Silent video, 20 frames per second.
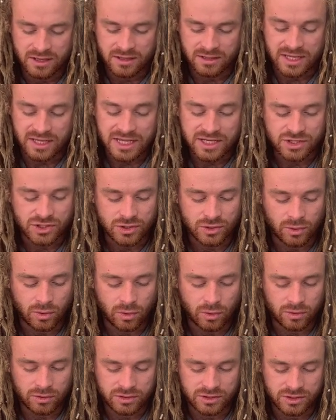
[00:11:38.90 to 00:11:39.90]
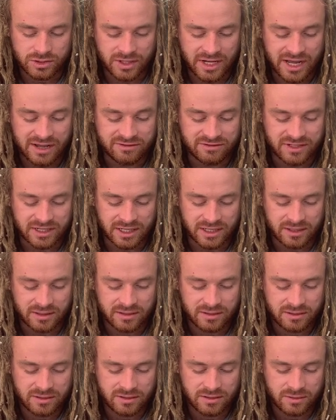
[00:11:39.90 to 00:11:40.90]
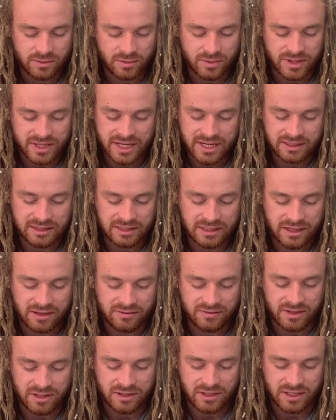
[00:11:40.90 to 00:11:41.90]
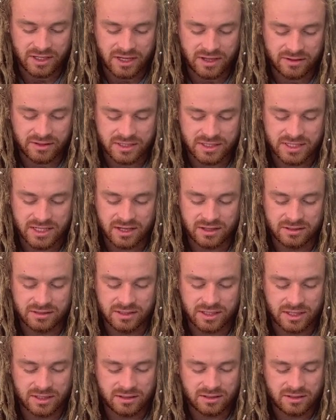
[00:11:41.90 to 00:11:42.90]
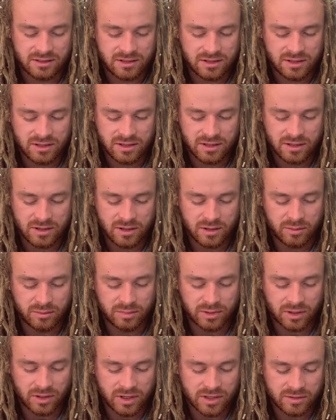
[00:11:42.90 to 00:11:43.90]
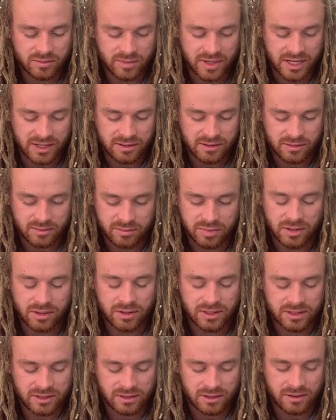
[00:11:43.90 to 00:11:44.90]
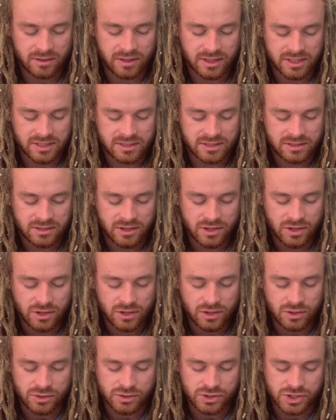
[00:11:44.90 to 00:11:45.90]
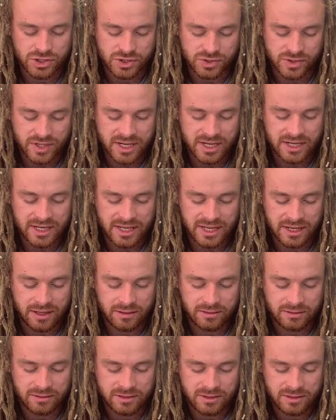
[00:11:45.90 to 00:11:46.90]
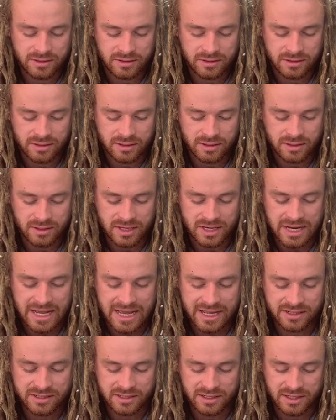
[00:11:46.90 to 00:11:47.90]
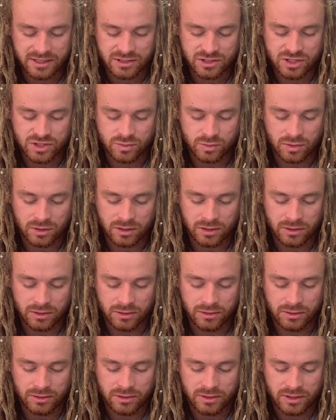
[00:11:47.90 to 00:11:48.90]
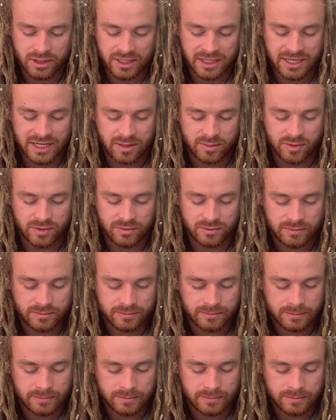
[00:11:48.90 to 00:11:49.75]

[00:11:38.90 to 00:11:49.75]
These you ought to have done, without leaving the others undone. Blind men, blind guides, who strain out gnat and swallow a camel.